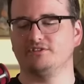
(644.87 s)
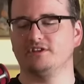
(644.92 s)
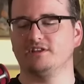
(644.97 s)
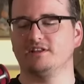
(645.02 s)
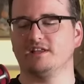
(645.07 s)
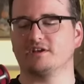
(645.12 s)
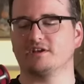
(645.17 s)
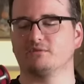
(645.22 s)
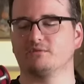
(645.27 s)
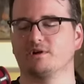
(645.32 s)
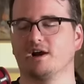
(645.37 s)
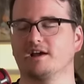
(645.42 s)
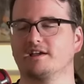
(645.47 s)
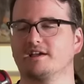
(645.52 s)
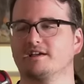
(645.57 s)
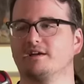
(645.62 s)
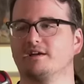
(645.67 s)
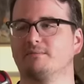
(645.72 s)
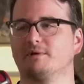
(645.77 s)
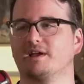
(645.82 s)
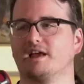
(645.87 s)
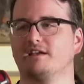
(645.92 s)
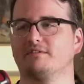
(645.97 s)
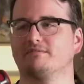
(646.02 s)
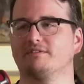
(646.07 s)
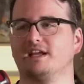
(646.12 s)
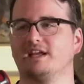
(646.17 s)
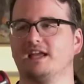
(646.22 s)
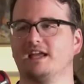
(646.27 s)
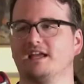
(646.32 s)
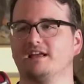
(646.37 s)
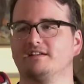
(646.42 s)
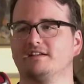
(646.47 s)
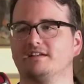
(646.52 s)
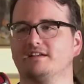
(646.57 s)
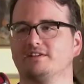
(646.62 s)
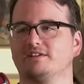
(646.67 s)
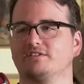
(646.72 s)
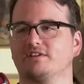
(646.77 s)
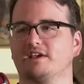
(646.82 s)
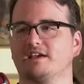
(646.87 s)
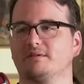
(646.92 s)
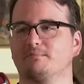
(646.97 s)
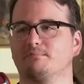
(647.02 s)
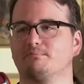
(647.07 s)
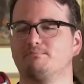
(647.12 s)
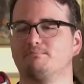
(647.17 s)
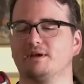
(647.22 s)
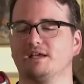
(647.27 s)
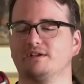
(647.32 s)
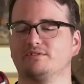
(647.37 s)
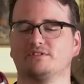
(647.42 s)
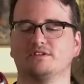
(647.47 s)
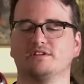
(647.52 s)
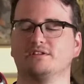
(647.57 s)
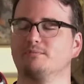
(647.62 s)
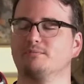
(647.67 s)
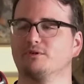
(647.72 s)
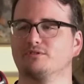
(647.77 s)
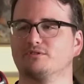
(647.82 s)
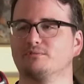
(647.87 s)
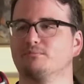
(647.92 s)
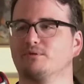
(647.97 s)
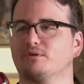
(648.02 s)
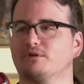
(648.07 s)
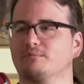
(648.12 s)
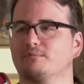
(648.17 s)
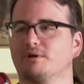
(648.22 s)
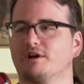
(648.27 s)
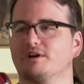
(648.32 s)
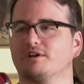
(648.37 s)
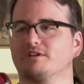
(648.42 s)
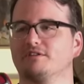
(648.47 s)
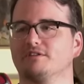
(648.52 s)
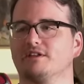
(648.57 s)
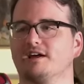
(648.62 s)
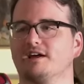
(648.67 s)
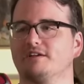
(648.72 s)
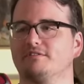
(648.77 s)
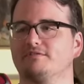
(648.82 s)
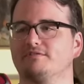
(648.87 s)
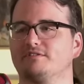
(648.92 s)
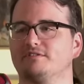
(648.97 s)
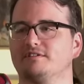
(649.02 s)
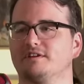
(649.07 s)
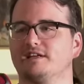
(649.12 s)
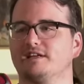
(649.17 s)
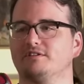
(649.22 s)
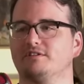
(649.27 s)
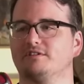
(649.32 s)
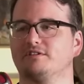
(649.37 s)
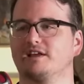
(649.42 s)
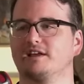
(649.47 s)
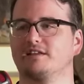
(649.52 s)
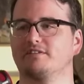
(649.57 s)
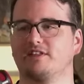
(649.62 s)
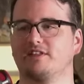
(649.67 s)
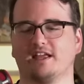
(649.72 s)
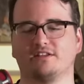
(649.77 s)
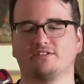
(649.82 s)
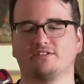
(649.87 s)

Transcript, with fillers: like a rocket coming out of a hand and it's like basically the most important part of your life, and you think that's